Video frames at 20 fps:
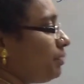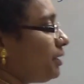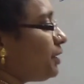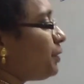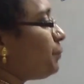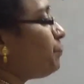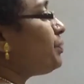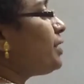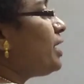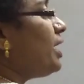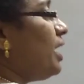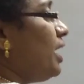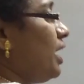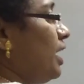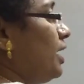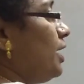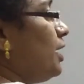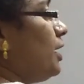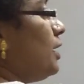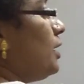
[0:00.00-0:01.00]
be?
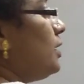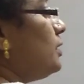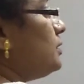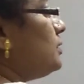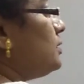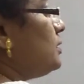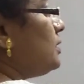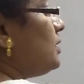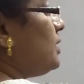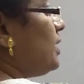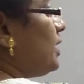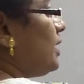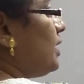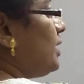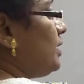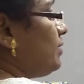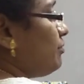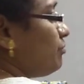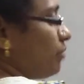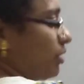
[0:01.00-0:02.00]

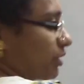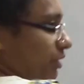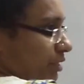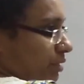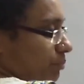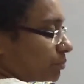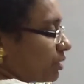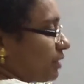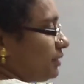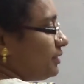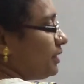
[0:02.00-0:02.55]
A, one term only